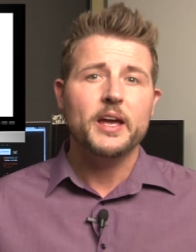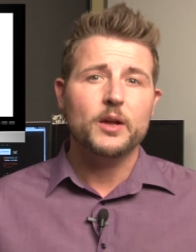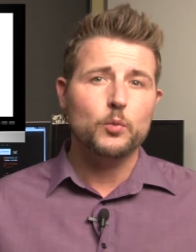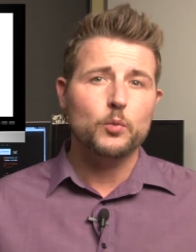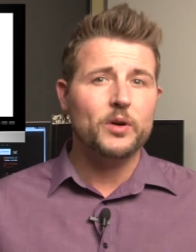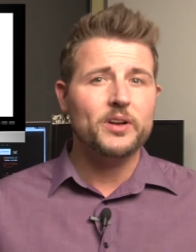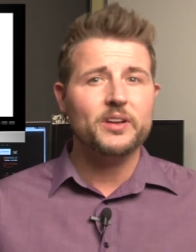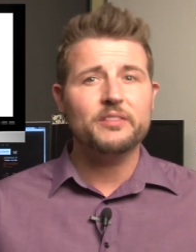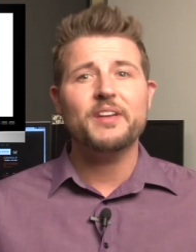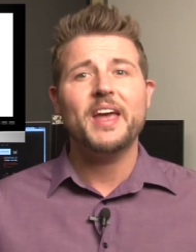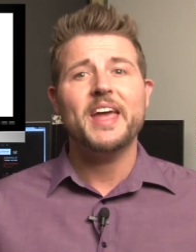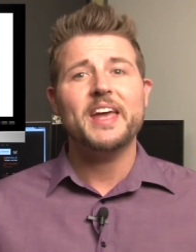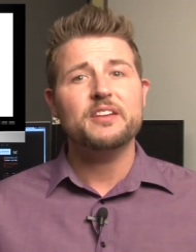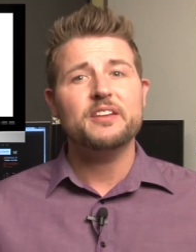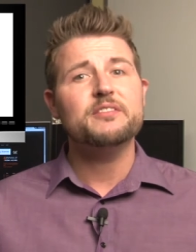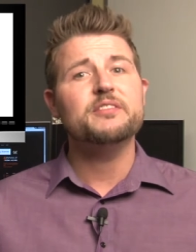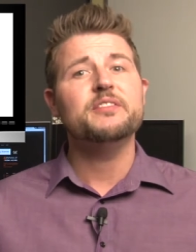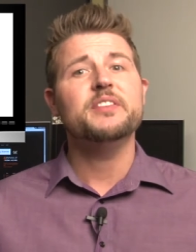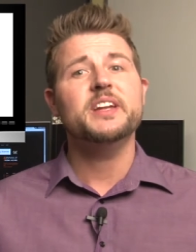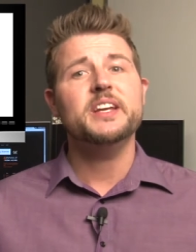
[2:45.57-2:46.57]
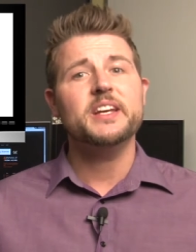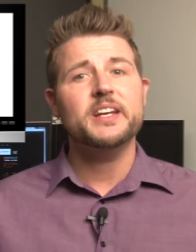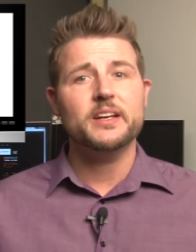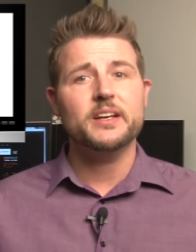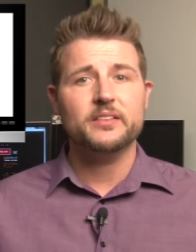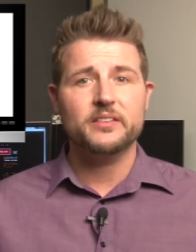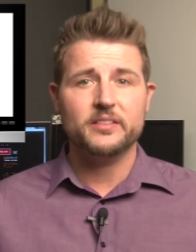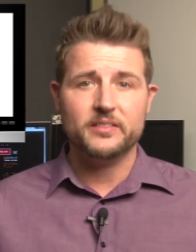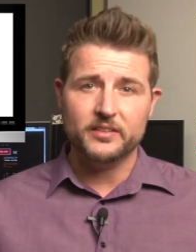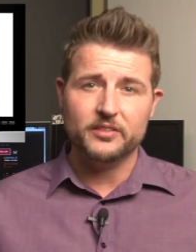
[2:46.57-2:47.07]
in one of
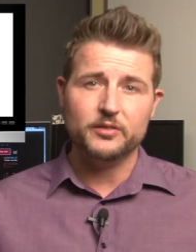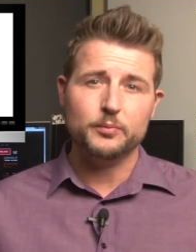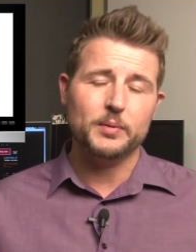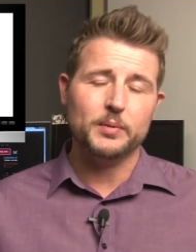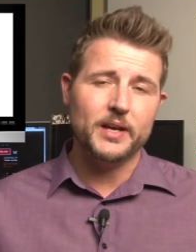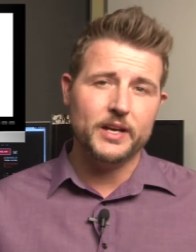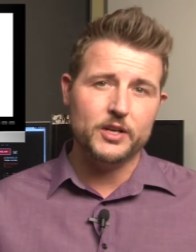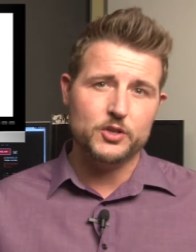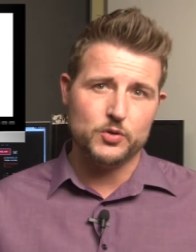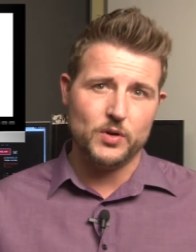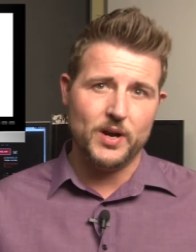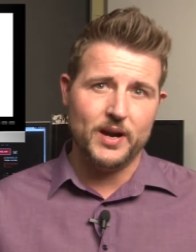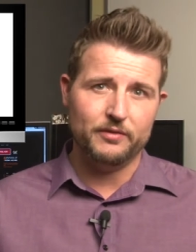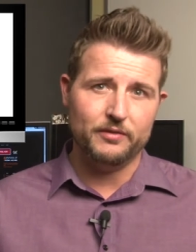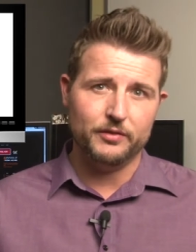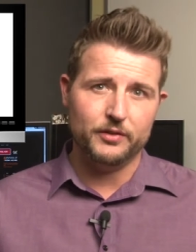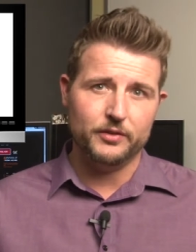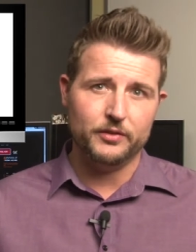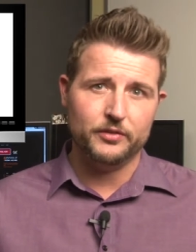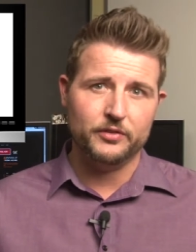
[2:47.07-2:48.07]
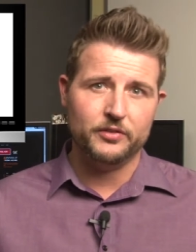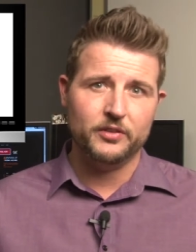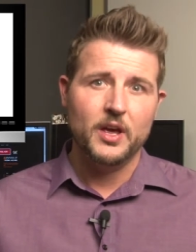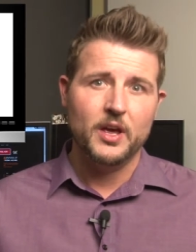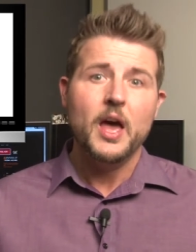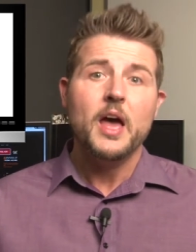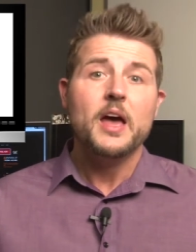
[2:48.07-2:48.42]
Nvidia's display drivers.